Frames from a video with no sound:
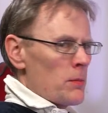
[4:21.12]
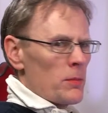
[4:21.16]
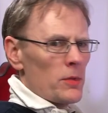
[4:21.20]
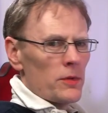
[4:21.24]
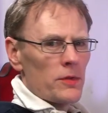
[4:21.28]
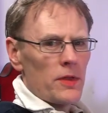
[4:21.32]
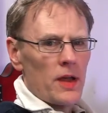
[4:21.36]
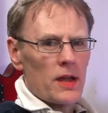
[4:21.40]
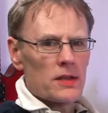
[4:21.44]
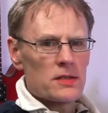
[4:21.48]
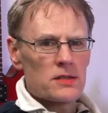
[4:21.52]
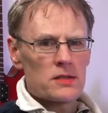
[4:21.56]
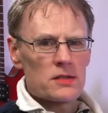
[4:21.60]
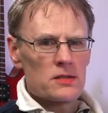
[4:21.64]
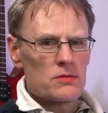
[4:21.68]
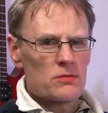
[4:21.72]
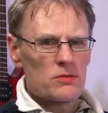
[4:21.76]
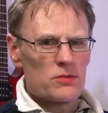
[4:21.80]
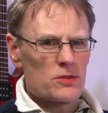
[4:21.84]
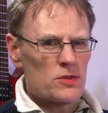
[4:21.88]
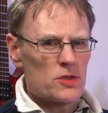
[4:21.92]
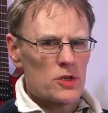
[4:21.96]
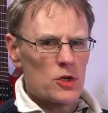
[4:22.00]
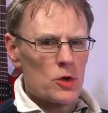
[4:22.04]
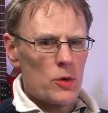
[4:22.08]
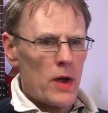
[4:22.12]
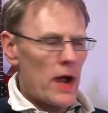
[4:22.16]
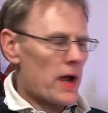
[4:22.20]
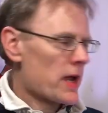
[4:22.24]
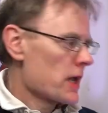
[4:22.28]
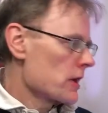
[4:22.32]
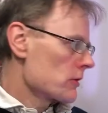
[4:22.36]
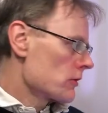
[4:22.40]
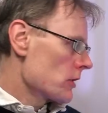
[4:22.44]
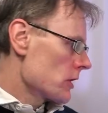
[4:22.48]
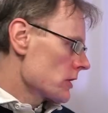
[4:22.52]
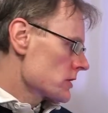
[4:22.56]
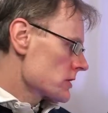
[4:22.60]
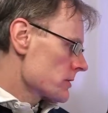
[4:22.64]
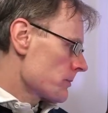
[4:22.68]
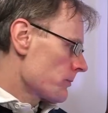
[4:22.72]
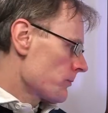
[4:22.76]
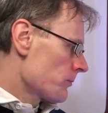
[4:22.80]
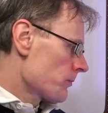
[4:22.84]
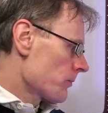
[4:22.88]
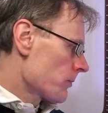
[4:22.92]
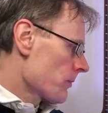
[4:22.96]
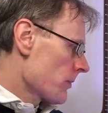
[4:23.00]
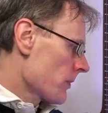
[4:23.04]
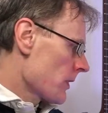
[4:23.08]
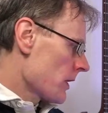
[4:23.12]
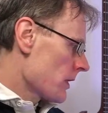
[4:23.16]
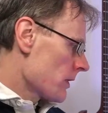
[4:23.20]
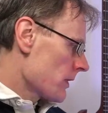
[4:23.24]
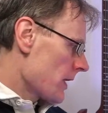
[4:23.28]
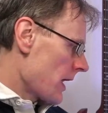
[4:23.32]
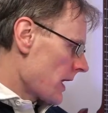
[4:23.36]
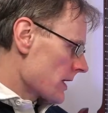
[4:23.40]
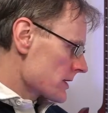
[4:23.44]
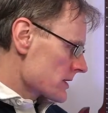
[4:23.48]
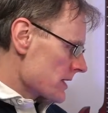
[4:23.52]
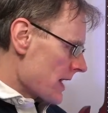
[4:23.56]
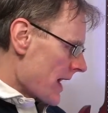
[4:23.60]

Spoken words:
But that's too accurate. That's